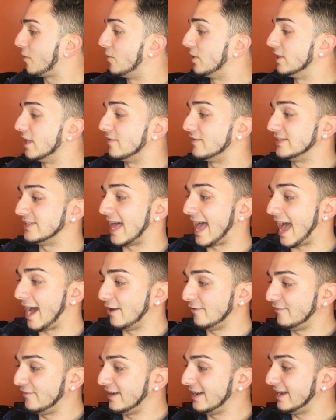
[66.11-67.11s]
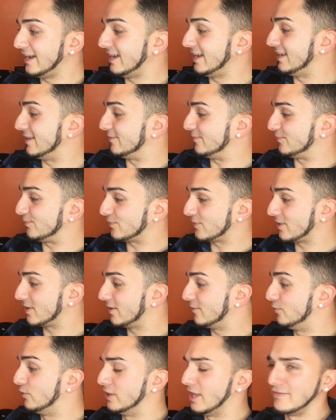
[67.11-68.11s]
We're loving the outfit.
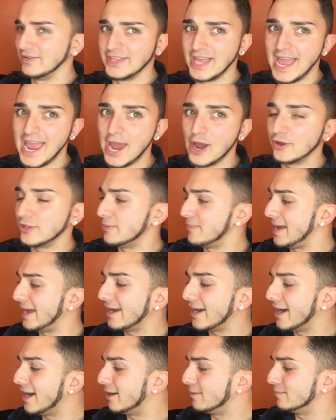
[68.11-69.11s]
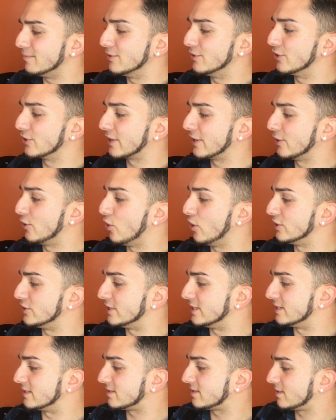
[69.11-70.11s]
We're loving the hair, the makeup. Looking
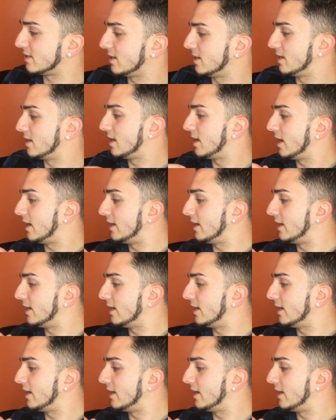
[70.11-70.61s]
gorgeous.